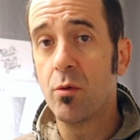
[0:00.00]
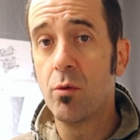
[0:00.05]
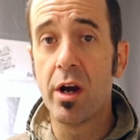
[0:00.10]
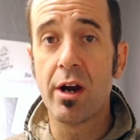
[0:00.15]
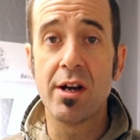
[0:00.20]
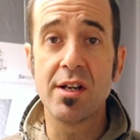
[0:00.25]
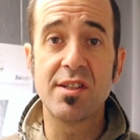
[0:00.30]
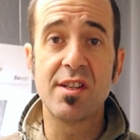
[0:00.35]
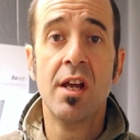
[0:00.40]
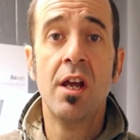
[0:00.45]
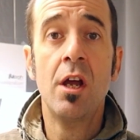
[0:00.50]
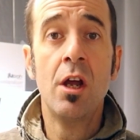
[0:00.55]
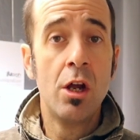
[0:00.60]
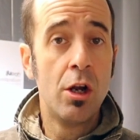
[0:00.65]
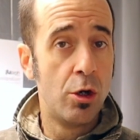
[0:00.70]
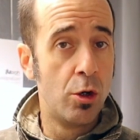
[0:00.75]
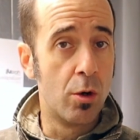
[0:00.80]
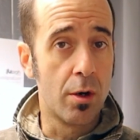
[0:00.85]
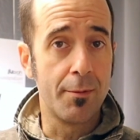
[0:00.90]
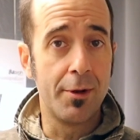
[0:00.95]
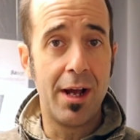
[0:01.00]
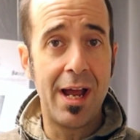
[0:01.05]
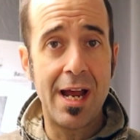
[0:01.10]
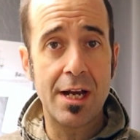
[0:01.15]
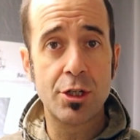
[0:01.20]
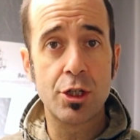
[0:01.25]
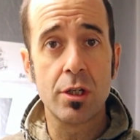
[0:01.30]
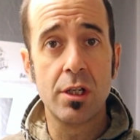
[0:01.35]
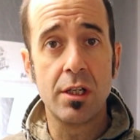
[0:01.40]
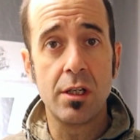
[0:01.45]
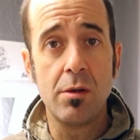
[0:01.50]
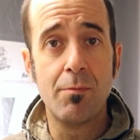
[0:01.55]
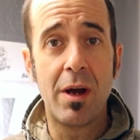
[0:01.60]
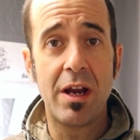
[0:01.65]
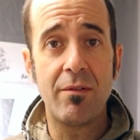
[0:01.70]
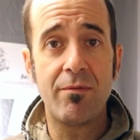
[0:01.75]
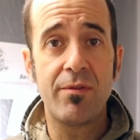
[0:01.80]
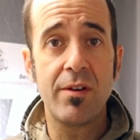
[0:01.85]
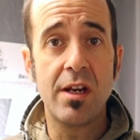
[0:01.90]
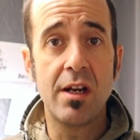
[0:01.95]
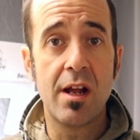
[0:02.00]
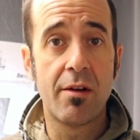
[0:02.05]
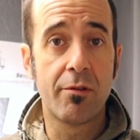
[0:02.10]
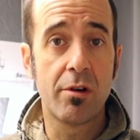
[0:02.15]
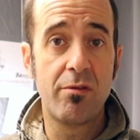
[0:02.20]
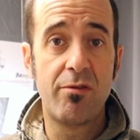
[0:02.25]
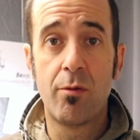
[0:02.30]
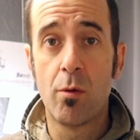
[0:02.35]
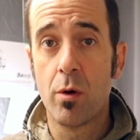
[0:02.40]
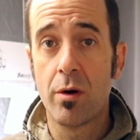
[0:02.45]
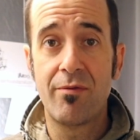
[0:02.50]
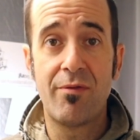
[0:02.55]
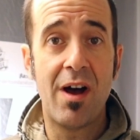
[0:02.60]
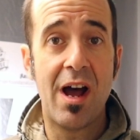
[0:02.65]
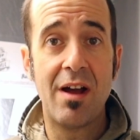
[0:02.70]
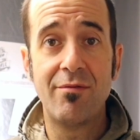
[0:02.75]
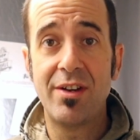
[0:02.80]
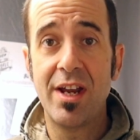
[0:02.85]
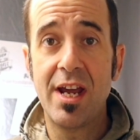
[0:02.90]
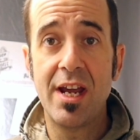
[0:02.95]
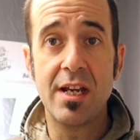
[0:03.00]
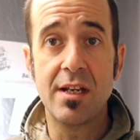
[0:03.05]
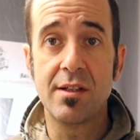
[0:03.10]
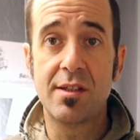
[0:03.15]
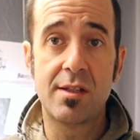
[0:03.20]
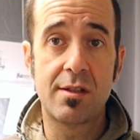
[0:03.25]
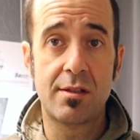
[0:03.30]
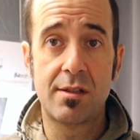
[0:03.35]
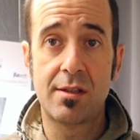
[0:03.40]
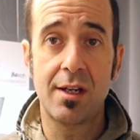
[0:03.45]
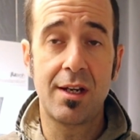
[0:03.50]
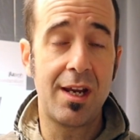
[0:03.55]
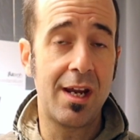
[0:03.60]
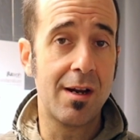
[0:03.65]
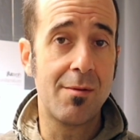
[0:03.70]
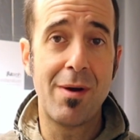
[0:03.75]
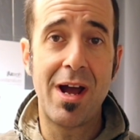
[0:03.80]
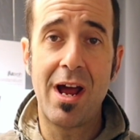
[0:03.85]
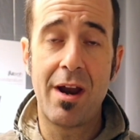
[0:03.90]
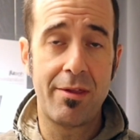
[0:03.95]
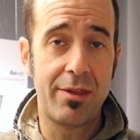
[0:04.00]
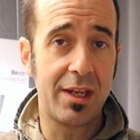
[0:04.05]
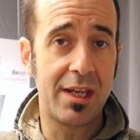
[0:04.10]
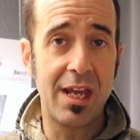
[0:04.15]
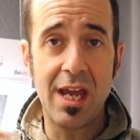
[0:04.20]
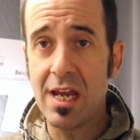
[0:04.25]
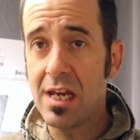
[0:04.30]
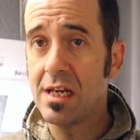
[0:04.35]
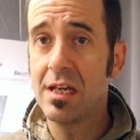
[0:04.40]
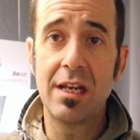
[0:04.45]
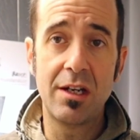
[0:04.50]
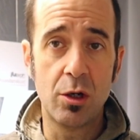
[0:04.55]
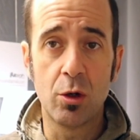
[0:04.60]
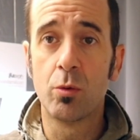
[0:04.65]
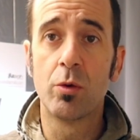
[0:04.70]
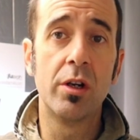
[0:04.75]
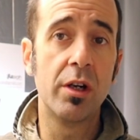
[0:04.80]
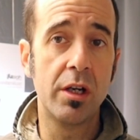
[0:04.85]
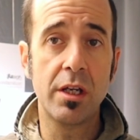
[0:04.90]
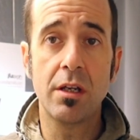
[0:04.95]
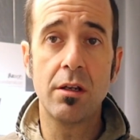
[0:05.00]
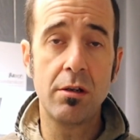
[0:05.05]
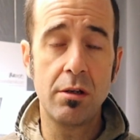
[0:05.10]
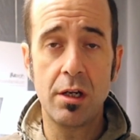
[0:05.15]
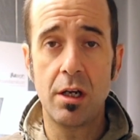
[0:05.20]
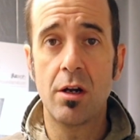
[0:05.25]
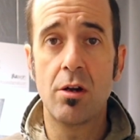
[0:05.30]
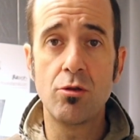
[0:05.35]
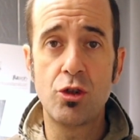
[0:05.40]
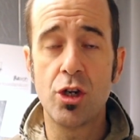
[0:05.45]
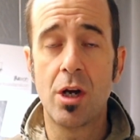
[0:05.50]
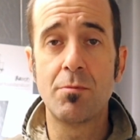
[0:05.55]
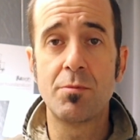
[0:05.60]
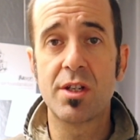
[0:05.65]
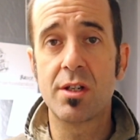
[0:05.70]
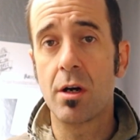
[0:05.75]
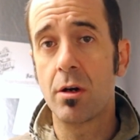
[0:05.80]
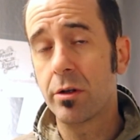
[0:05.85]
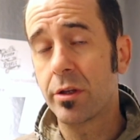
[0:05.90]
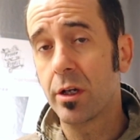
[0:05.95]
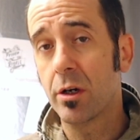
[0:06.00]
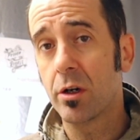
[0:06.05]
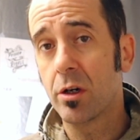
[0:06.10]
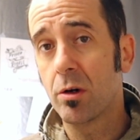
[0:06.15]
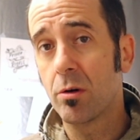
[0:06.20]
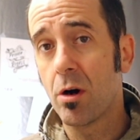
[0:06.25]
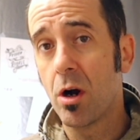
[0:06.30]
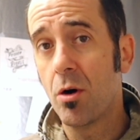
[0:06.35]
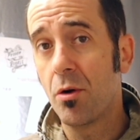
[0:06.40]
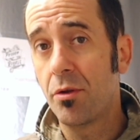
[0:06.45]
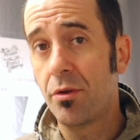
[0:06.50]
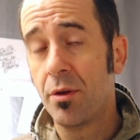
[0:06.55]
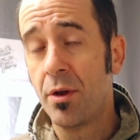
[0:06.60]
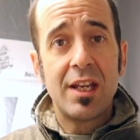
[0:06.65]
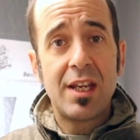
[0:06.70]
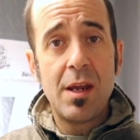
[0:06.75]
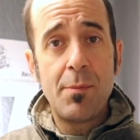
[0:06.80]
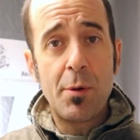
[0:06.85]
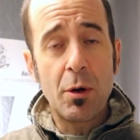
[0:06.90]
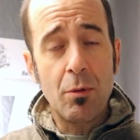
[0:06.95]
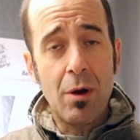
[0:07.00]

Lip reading: Whereas normal hatchling, you might feed every 4 to 5 days to get them out of the gate and to really, you know, jumpstart their growth. Keep it